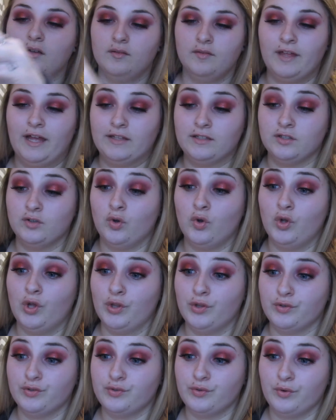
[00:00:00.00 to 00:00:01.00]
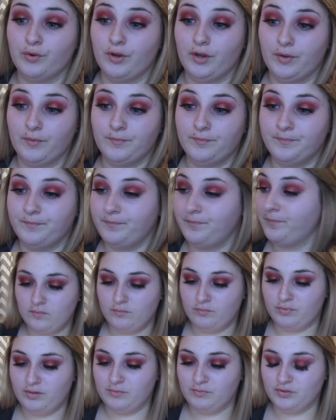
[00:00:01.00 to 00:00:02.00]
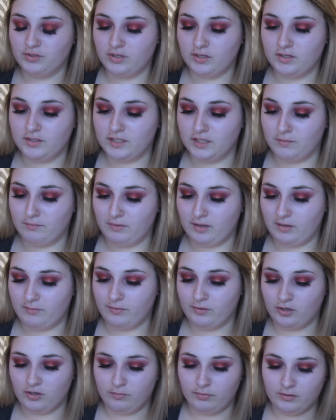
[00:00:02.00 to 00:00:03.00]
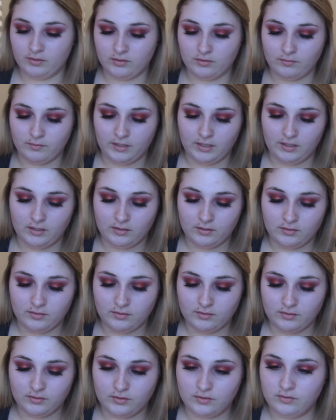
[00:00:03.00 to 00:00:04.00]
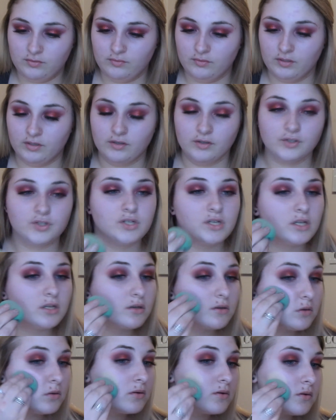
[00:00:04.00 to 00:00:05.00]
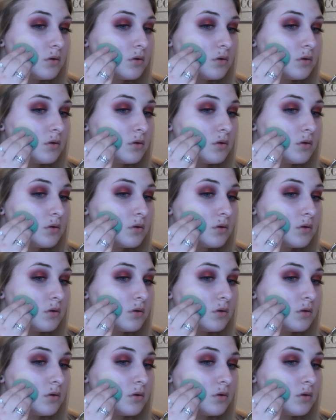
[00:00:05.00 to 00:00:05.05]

that's a whole other story. But I'm just going to dip my Beauty Blender right into the cushion.